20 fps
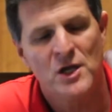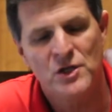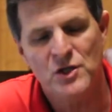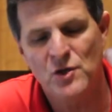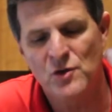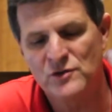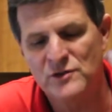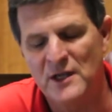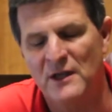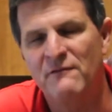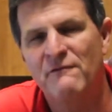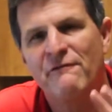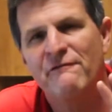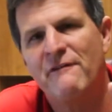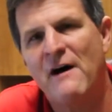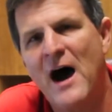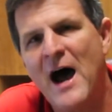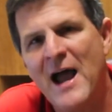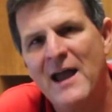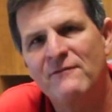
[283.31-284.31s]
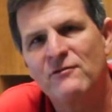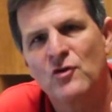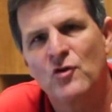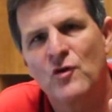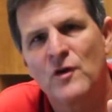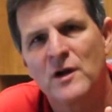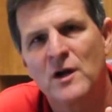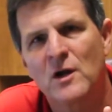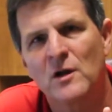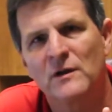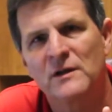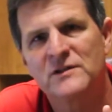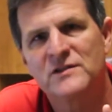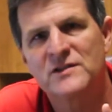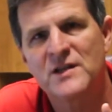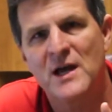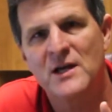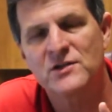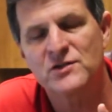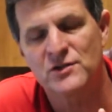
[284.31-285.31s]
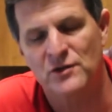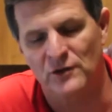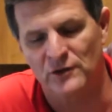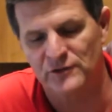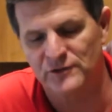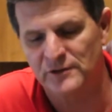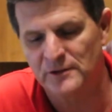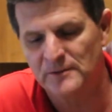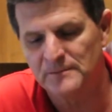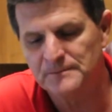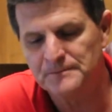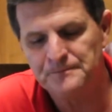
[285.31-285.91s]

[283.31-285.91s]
using 5 critical essentials.